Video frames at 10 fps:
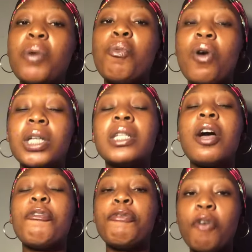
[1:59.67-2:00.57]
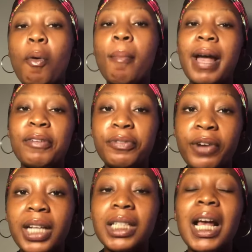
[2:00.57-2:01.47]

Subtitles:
works for my friend.